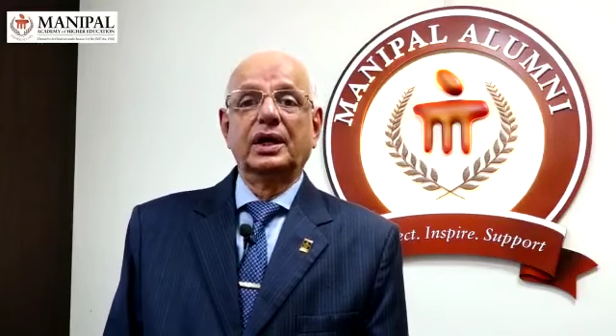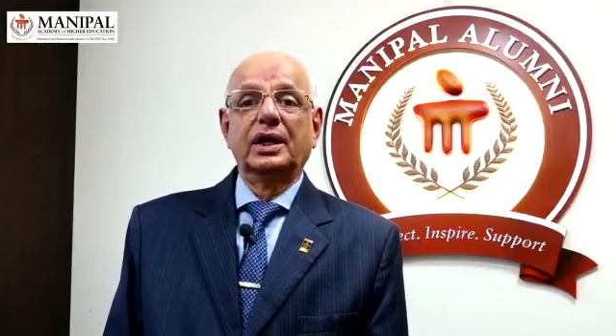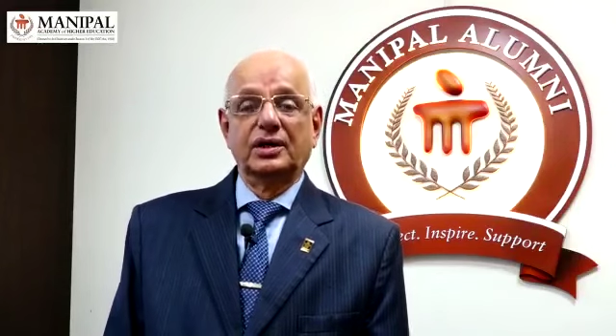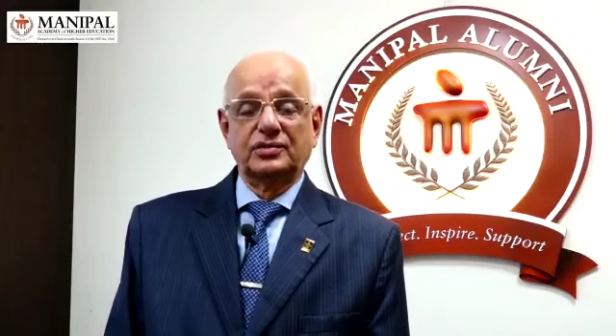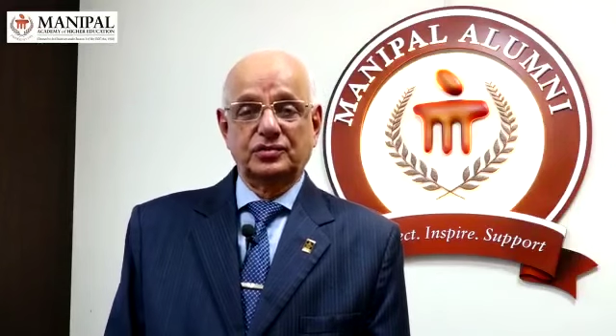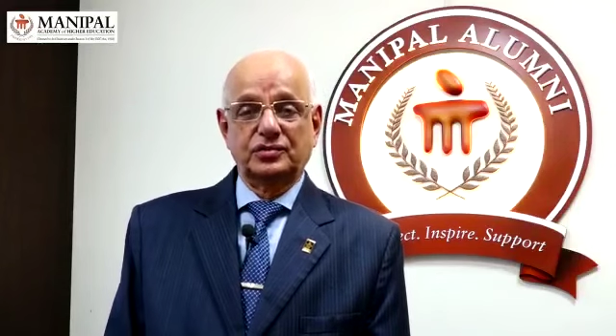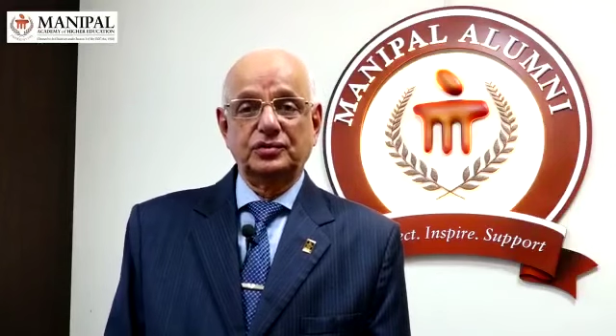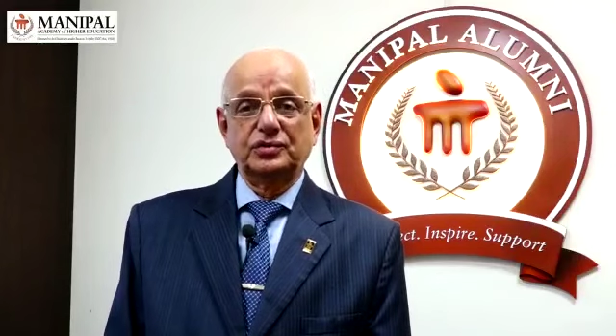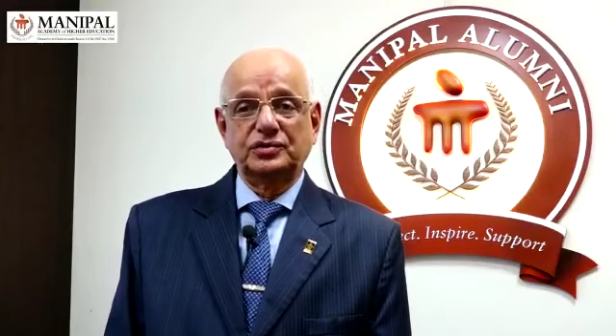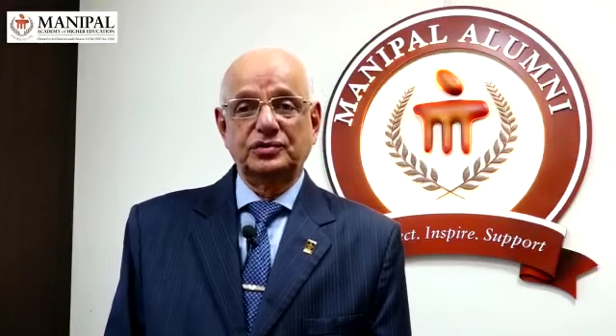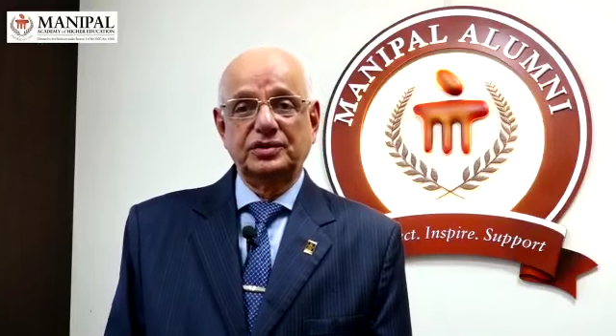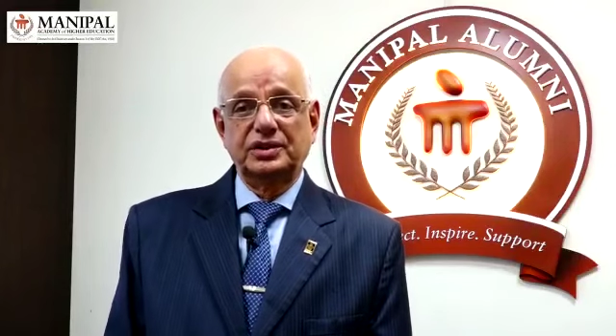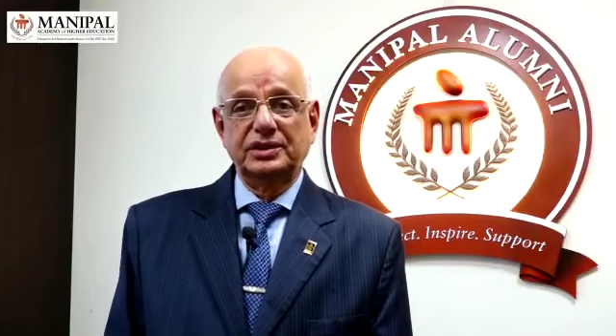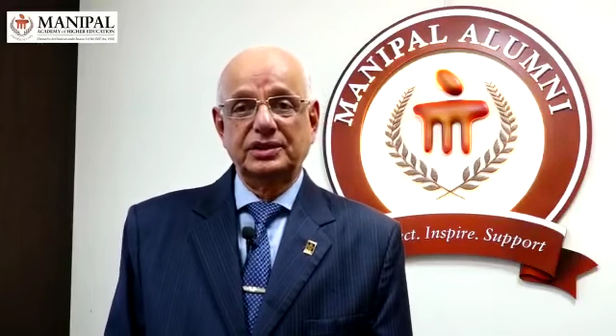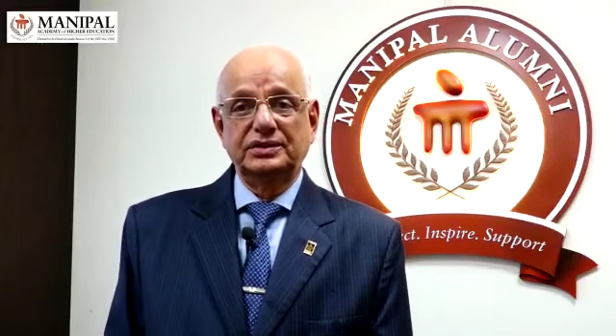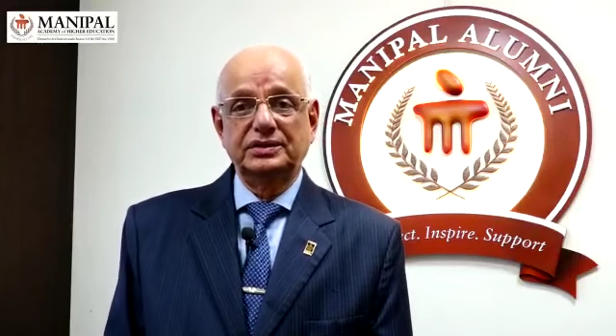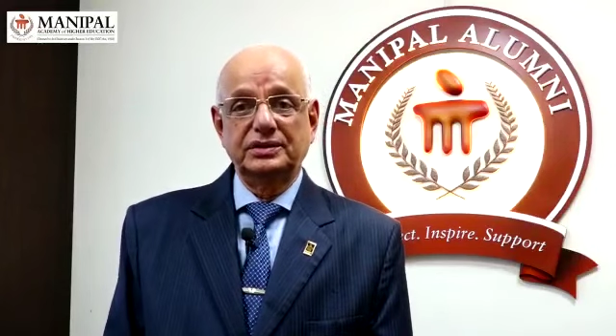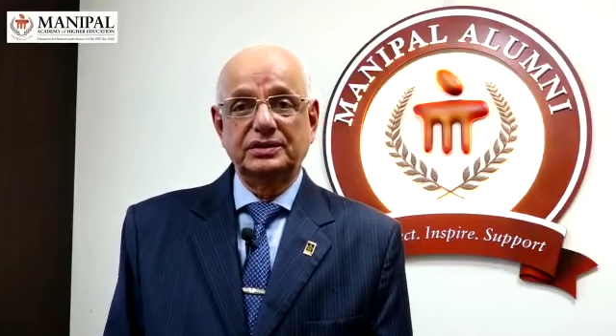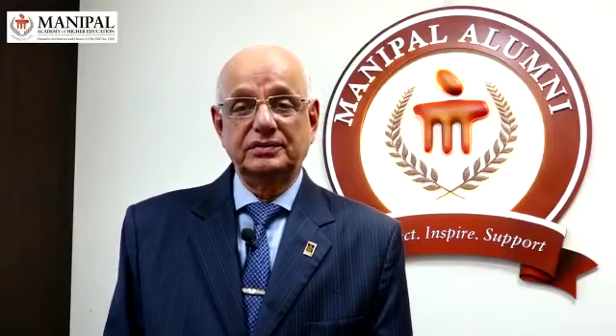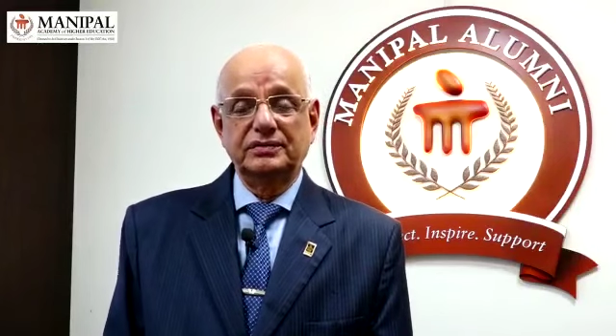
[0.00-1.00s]

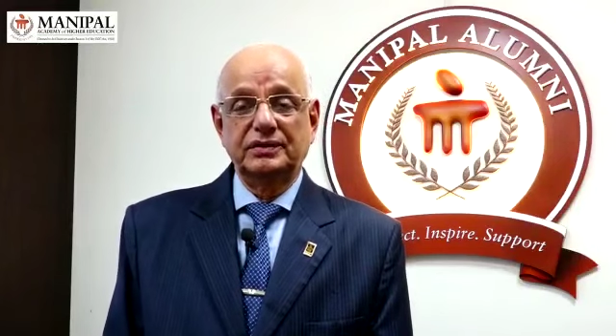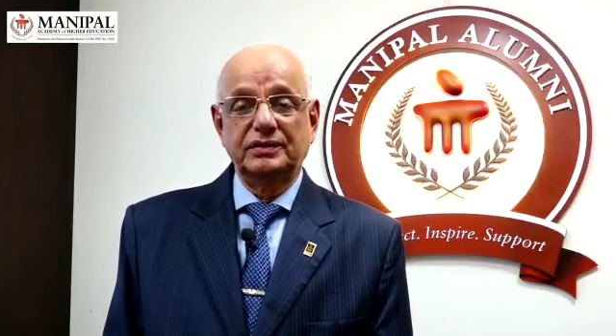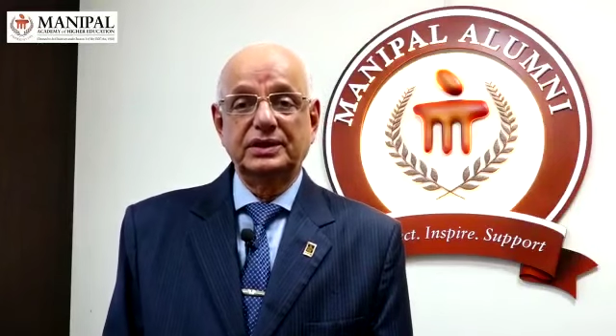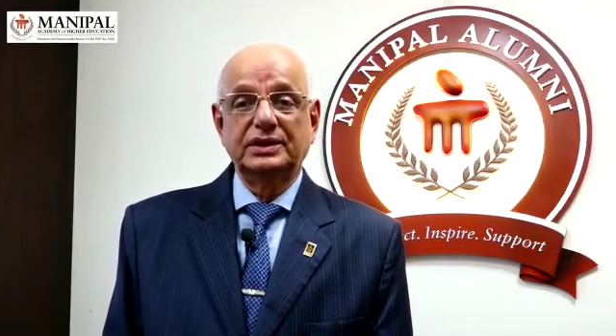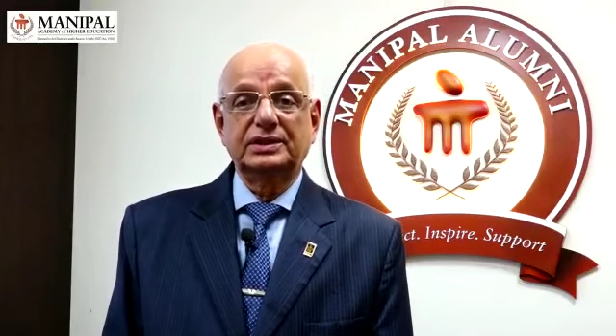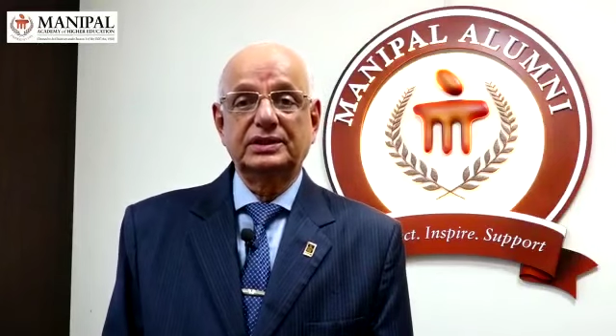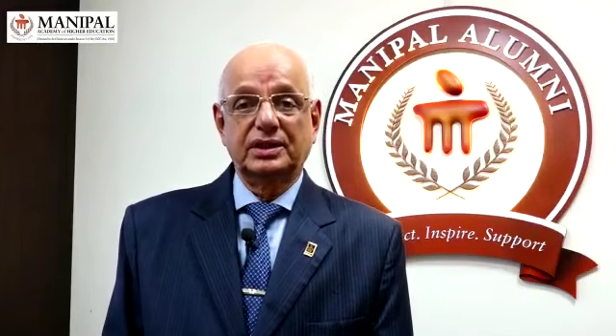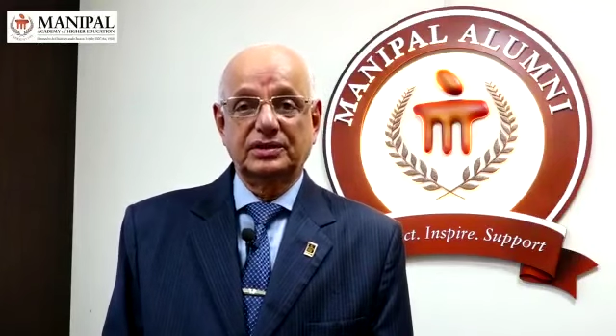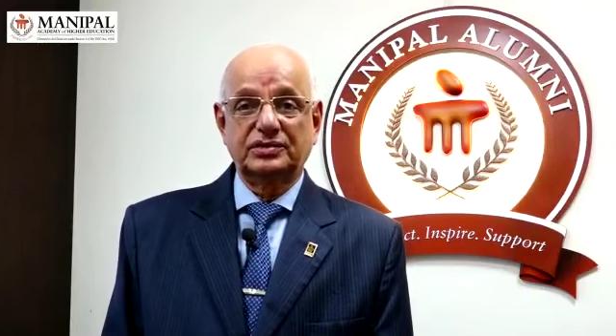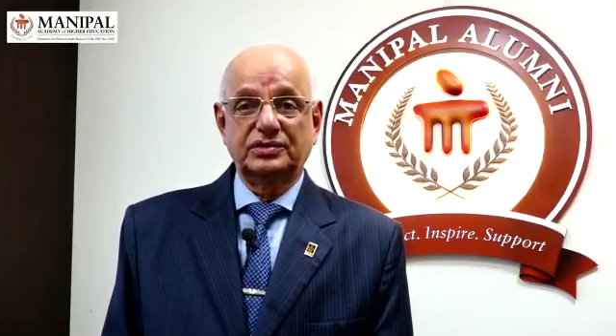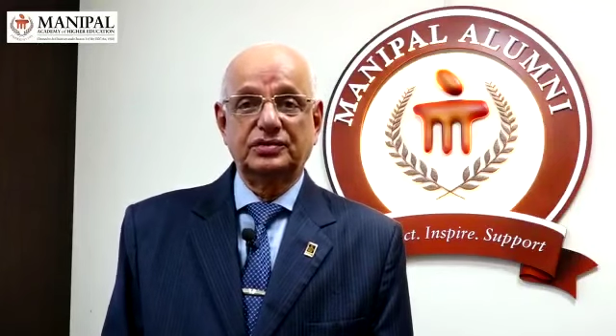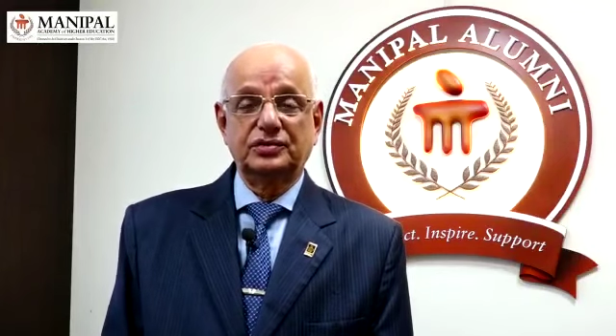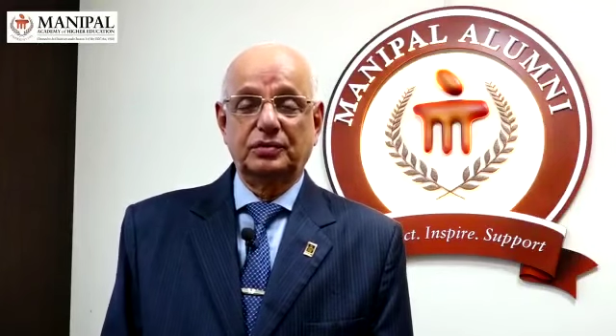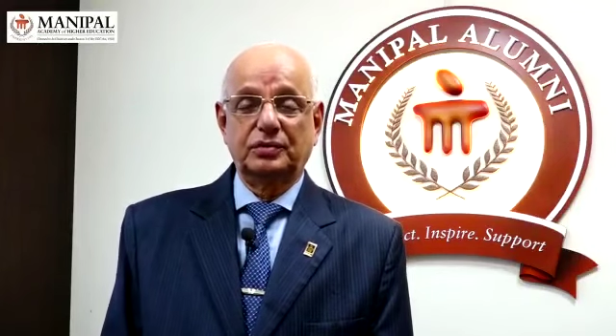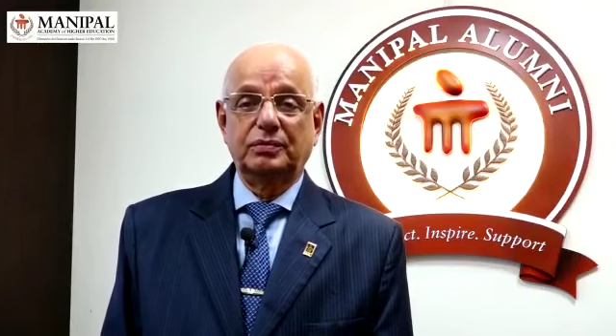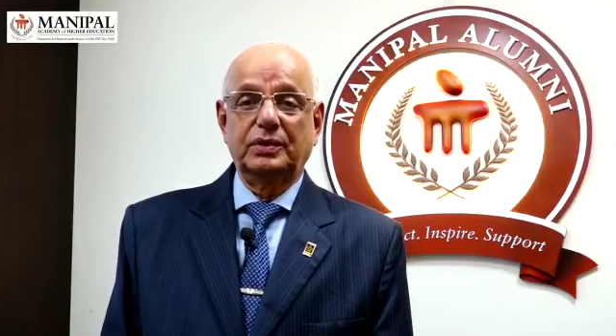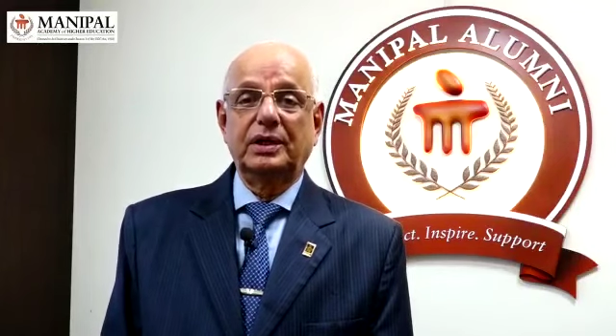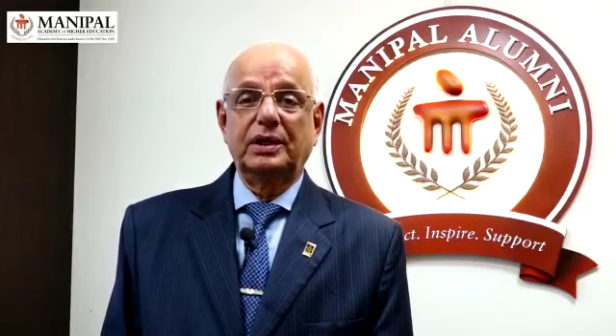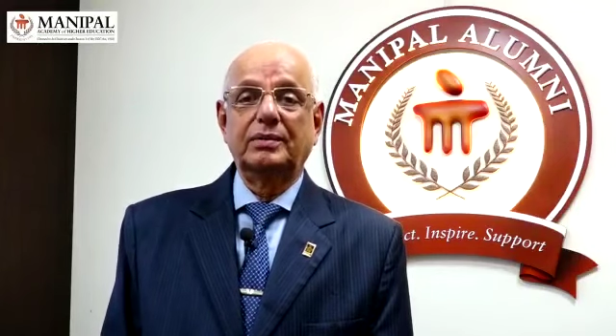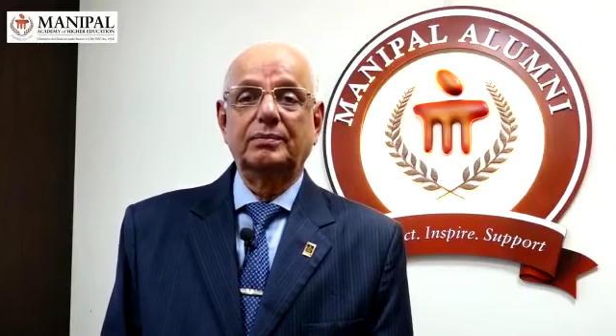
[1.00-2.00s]
association with
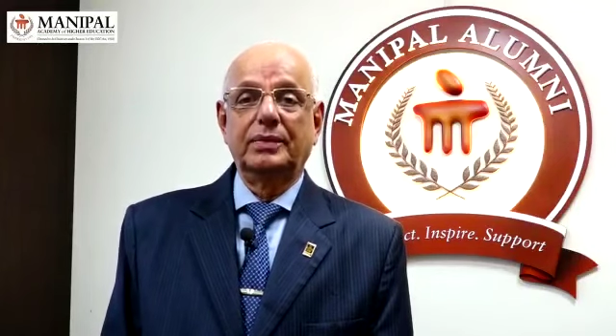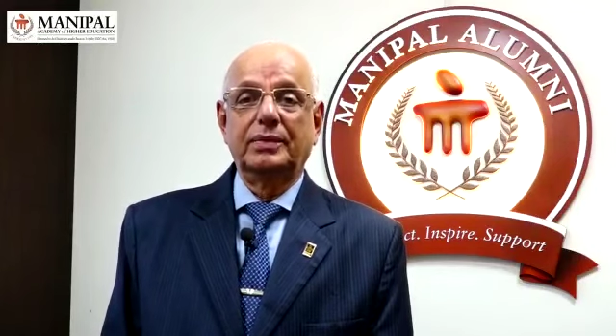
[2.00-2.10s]
Kasturba